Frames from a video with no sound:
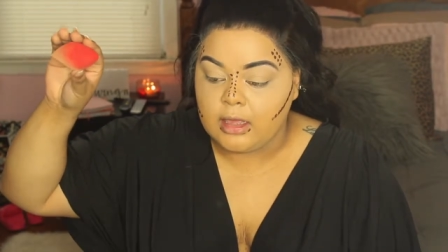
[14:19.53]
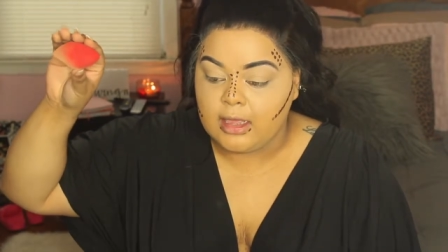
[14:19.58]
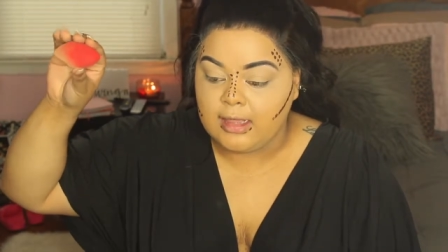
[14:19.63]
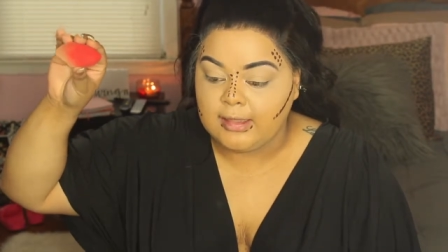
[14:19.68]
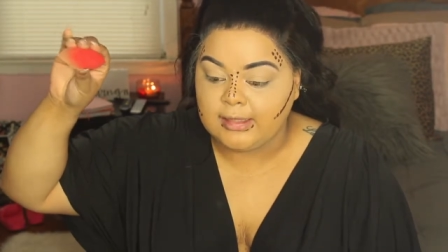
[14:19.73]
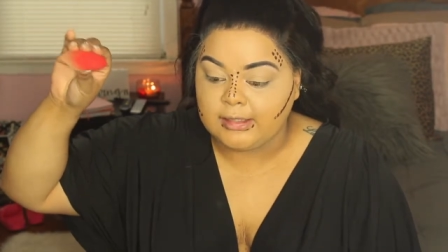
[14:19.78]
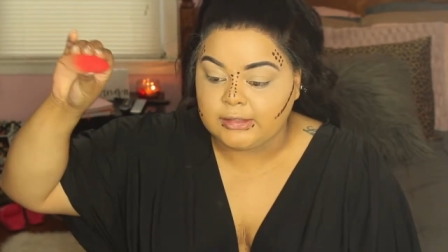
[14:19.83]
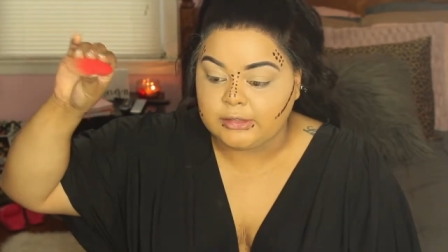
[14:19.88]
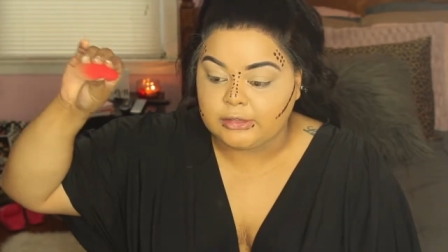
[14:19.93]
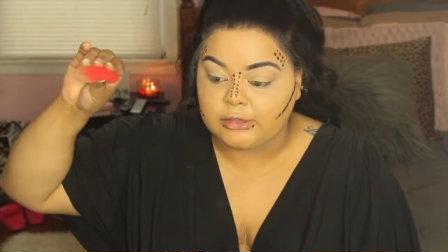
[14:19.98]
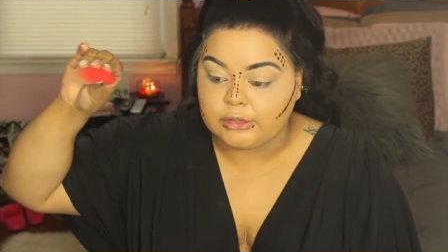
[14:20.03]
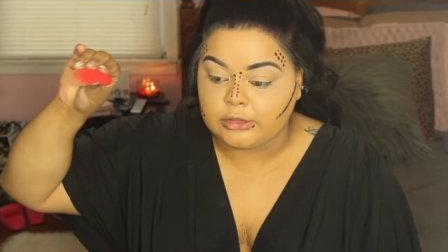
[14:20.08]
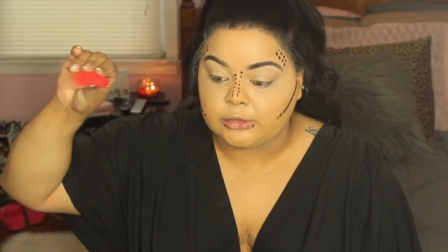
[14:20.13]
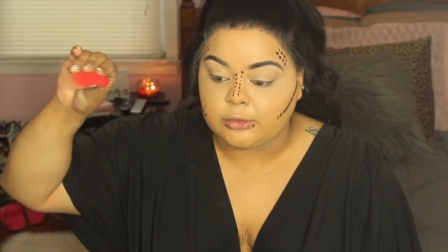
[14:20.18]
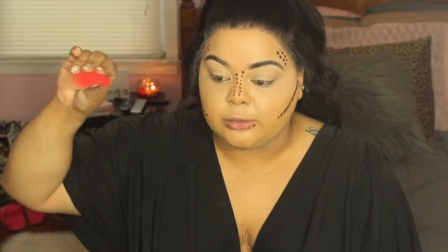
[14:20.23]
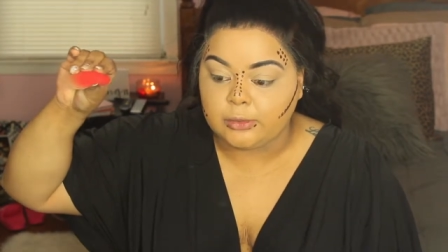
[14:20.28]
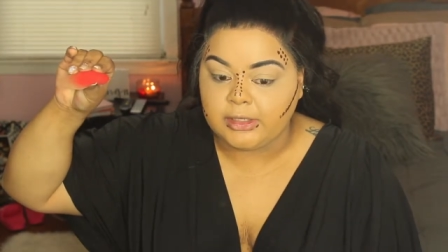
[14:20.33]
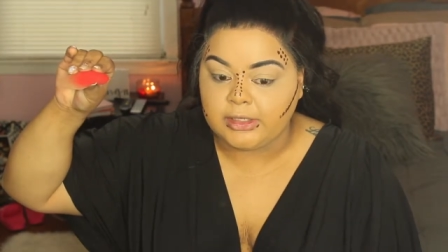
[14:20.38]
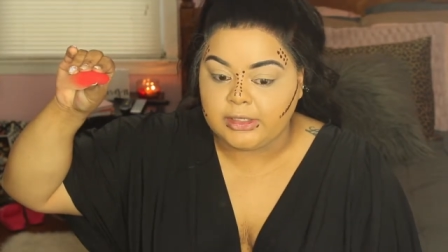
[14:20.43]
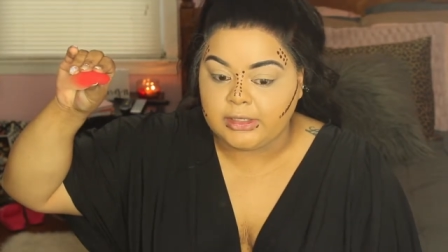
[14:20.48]
and then
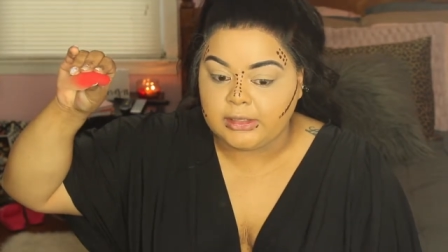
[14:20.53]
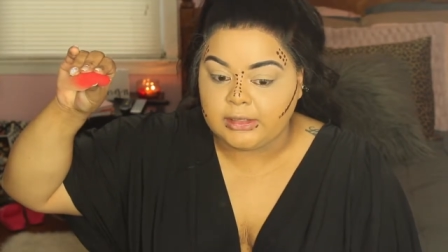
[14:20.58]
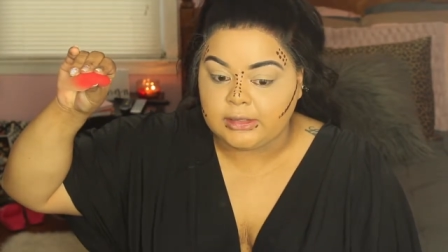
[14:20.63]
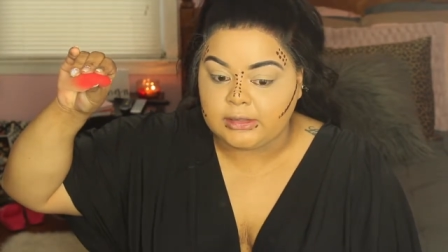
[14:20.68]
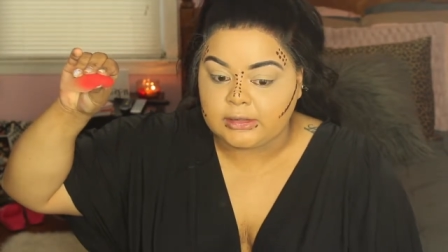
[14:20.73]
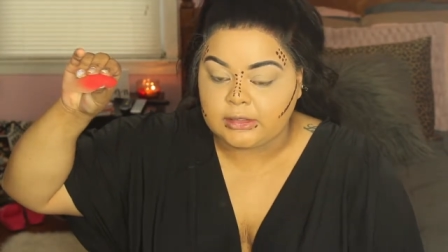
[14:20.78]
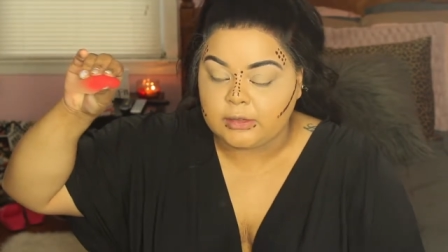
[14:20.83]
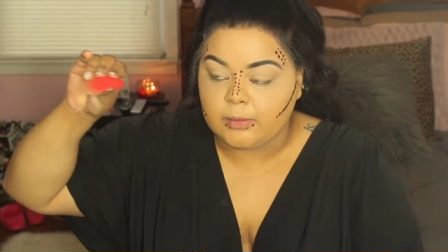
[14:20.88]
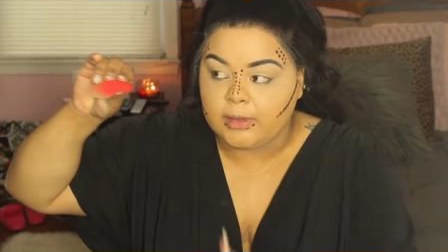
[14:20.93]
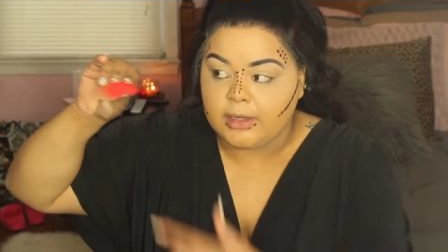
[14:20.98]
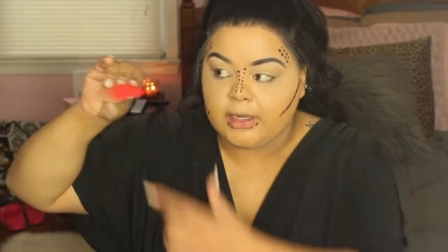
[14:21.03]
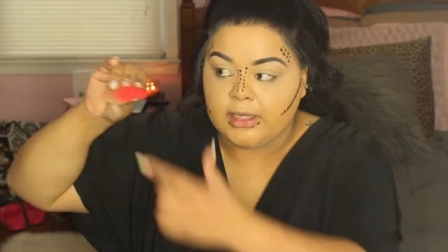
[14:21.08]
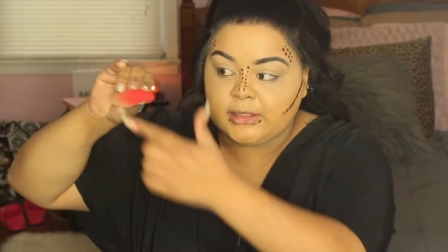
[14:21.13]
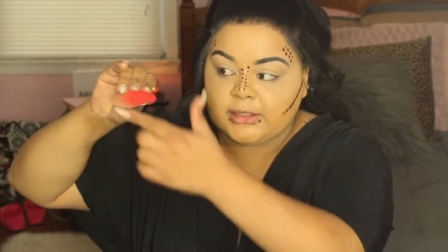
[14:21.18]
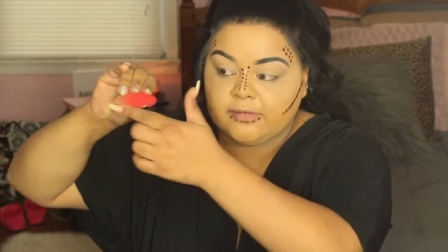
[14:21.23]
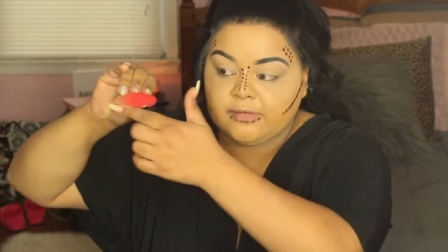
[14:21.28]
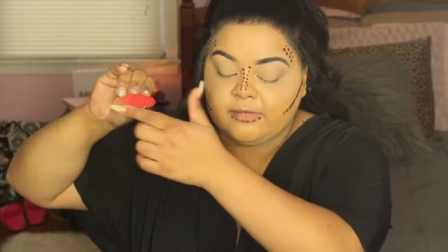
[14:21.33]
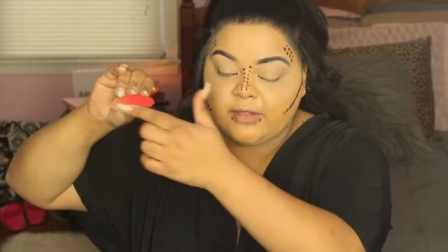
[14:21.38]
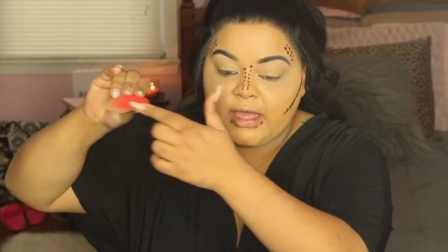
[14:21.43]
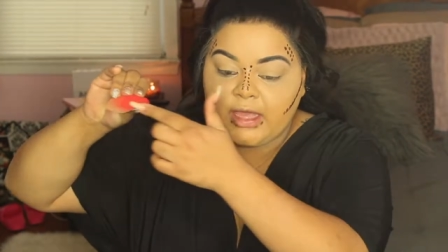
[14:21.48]
squeeze to where
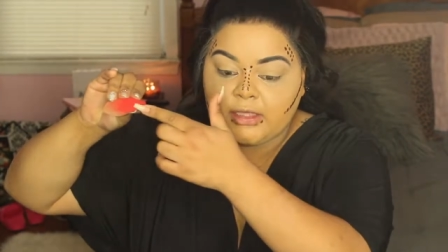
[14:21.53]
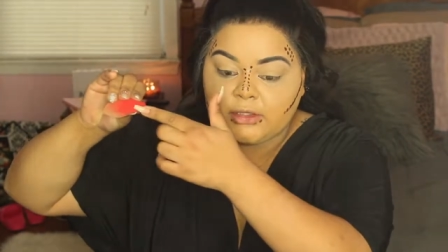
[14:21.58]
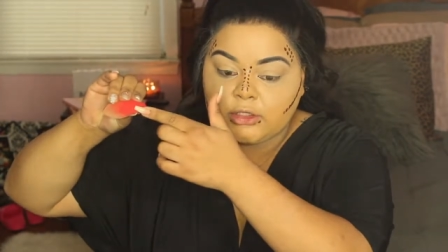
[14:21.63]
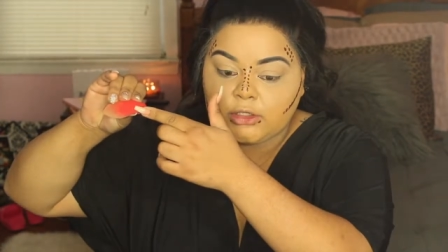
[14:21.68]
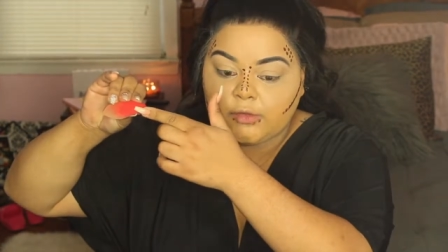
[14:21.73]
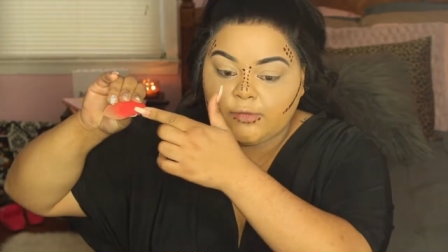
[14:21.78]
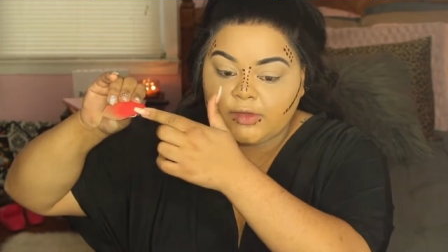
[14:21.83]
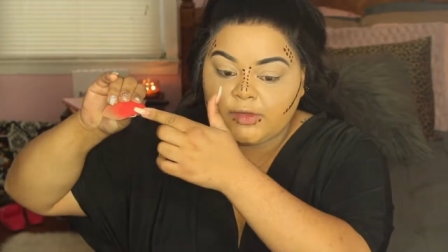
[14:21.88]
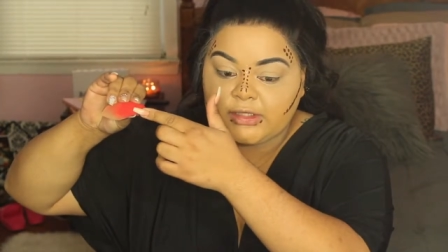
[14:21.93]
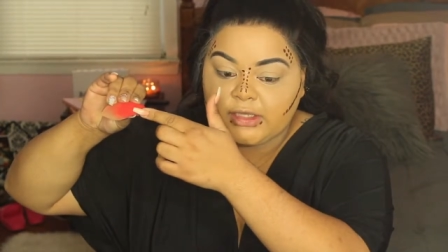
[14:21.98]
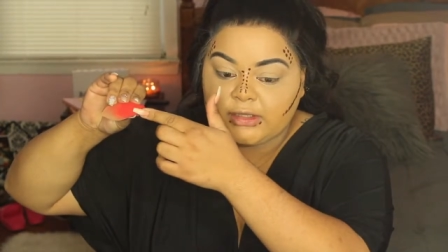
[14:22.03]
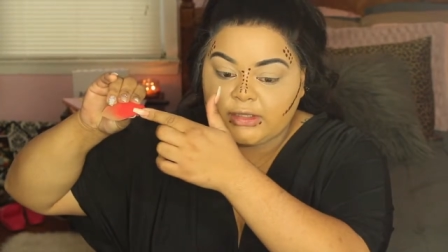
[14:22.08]
it's a flat surface